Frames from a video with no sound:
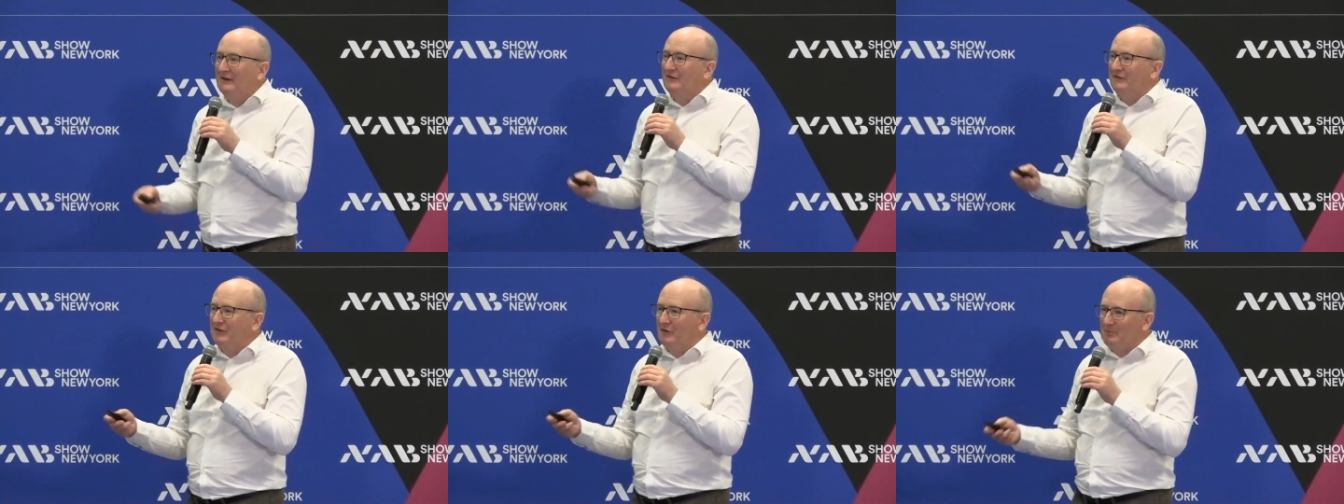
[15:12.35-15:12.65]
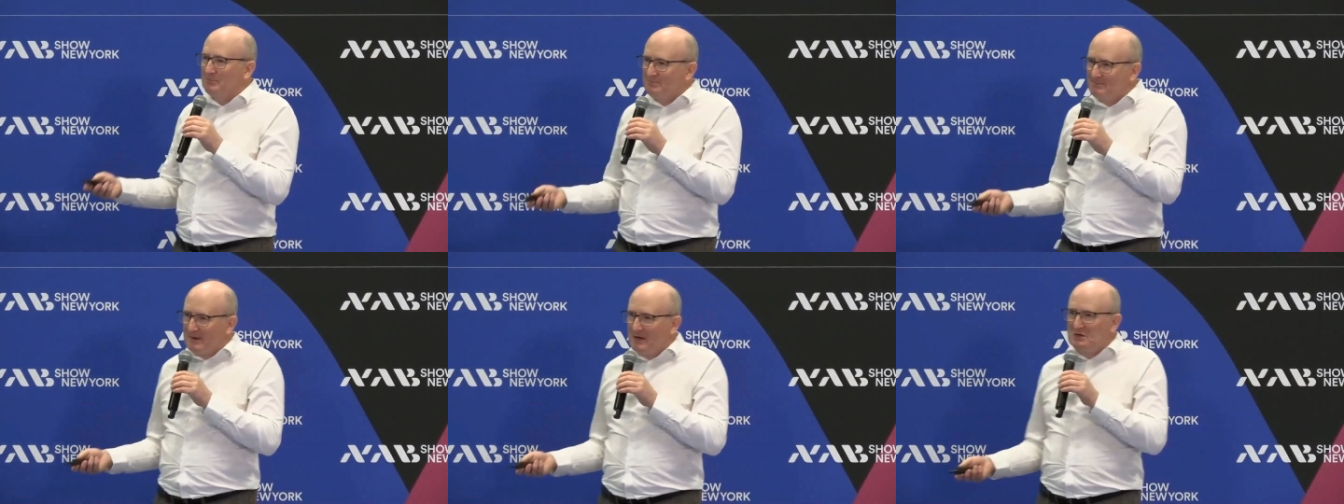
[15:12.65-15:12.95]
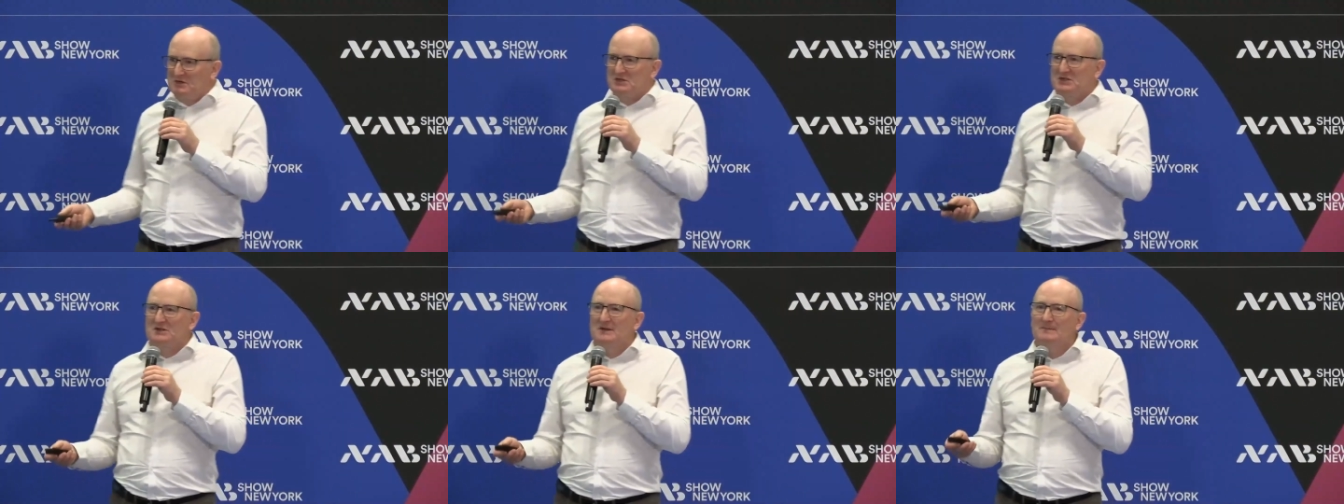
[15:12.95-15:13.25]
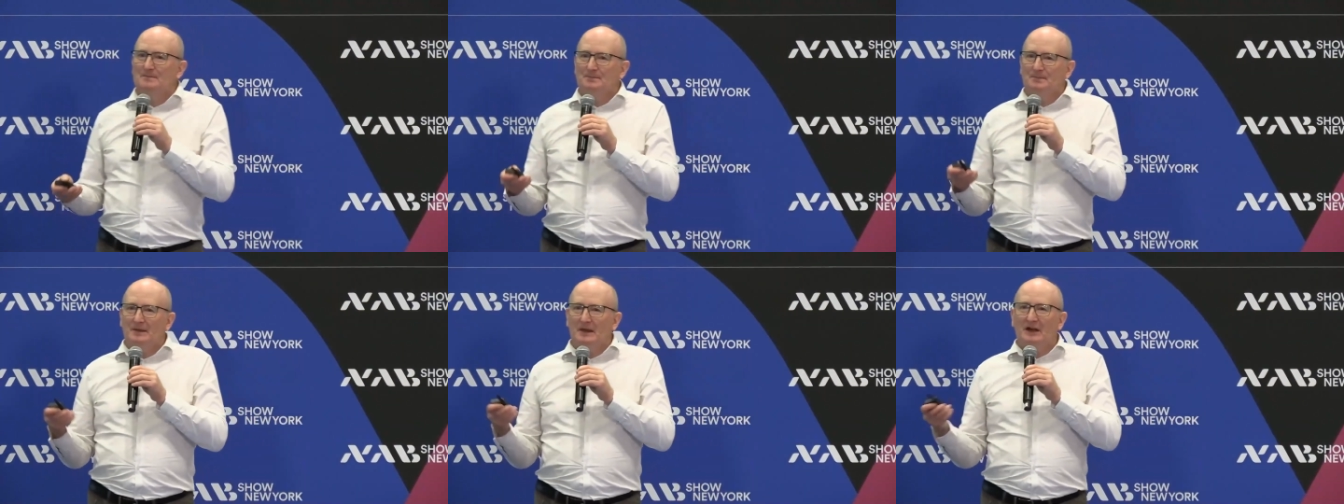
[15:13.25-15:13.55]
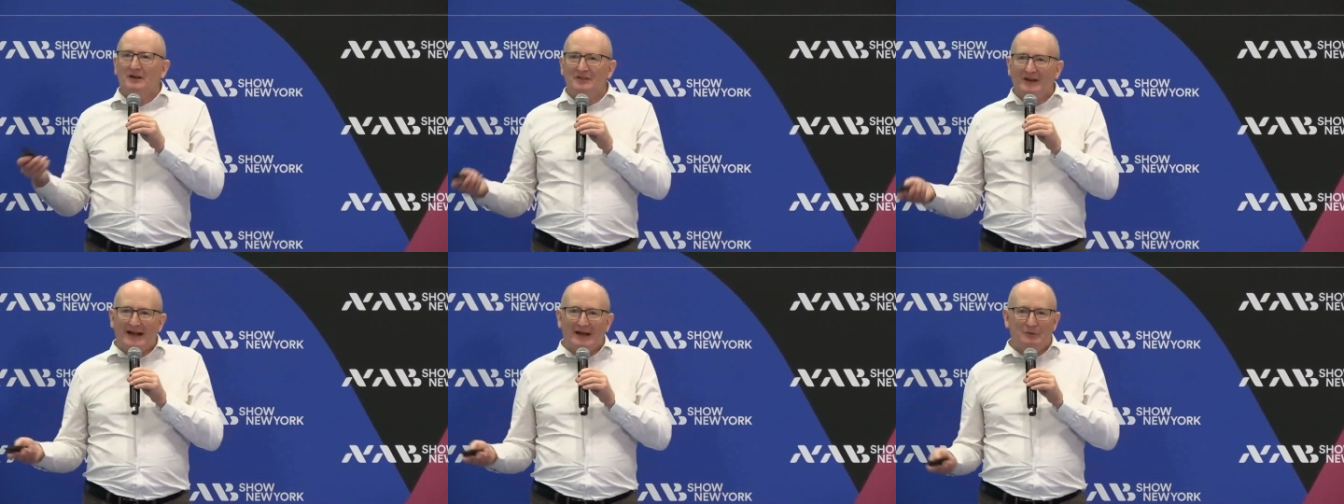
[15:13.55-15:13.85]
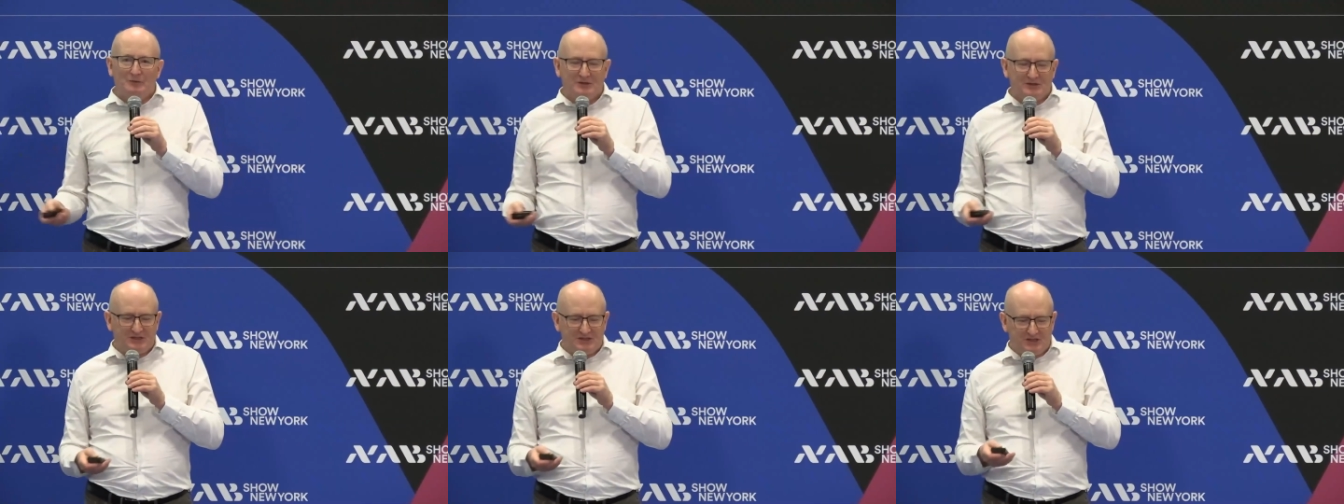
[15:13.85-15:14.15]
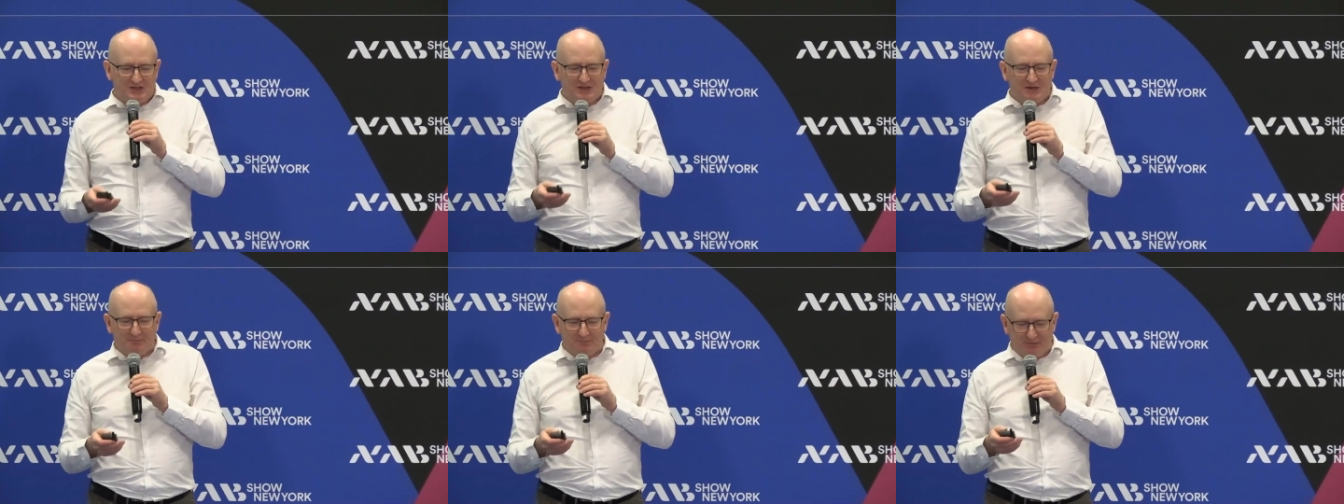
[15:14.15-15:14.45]
for most of
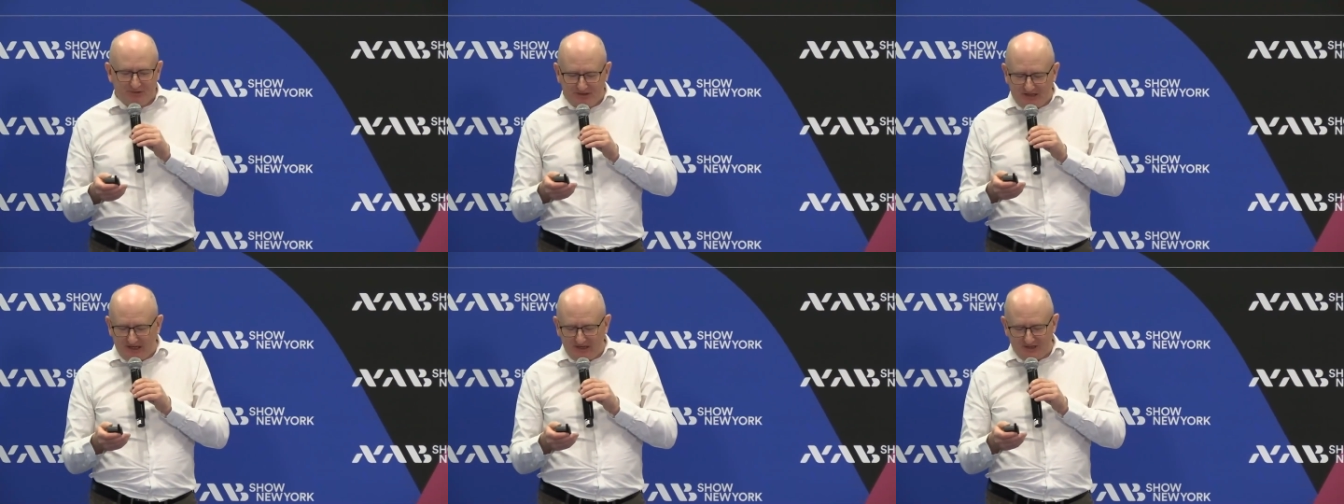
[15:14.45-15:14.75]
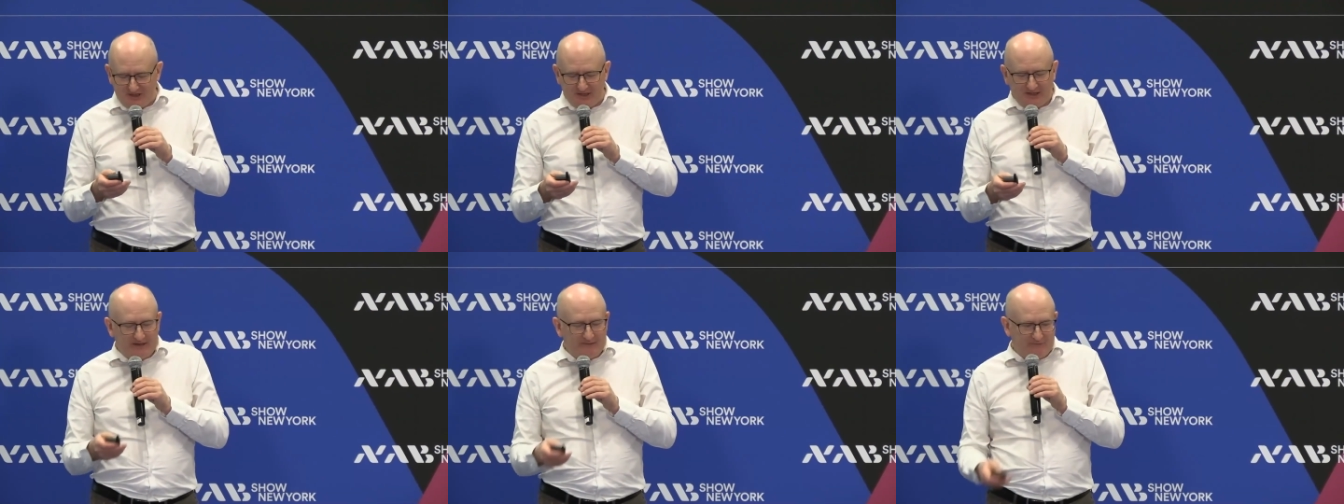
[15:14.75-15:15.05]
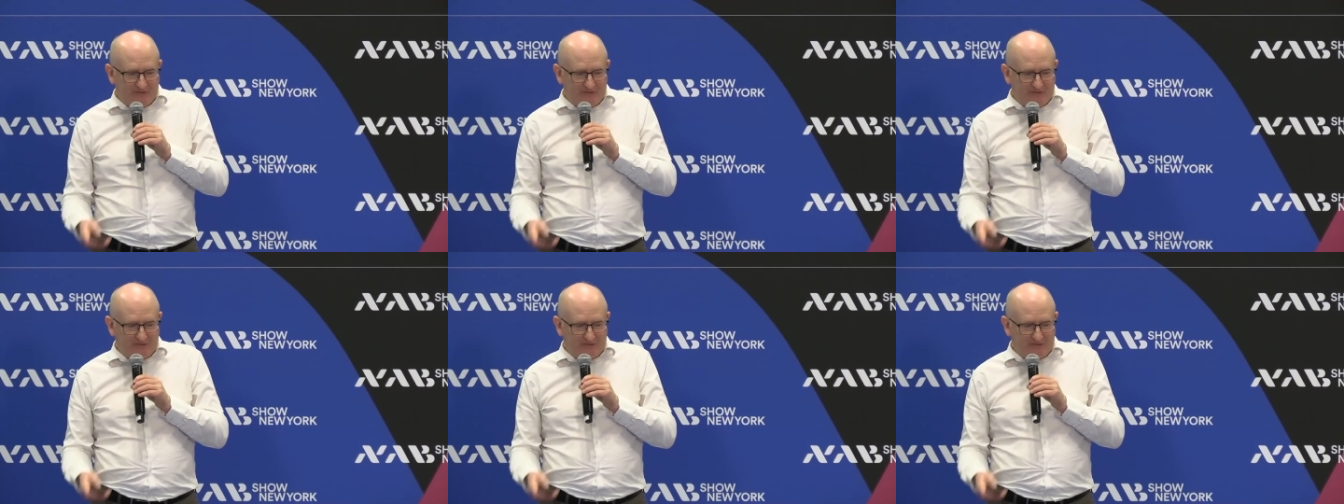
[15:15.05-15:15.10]
acquisition and production